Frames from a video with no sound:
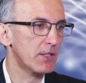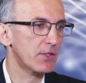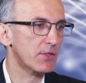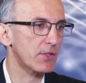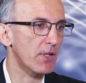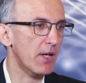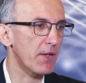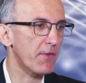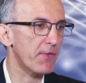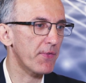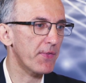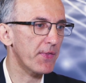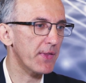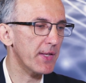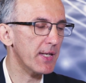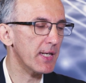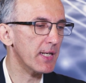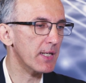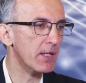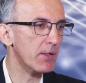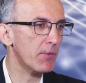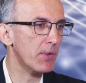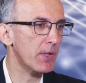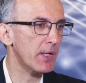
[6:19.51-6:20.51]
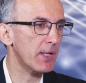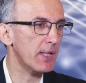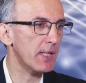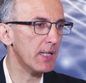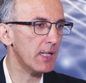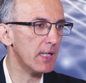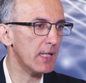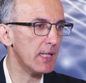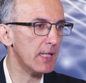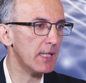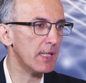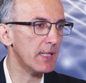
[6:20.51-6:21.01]
So I think we
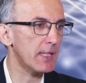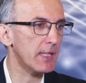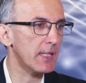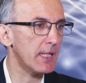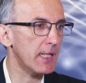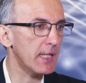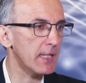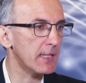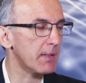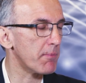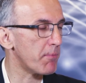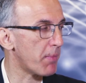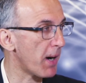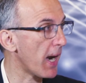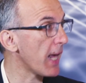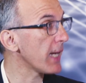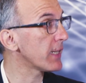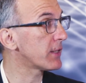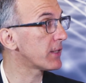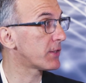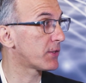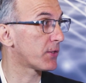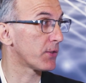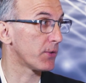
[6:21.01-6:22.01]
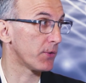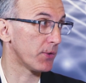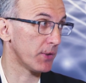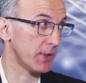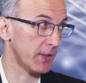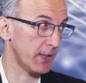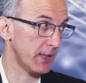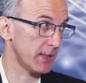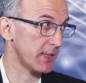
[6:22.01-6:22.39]
really need a breakthrough in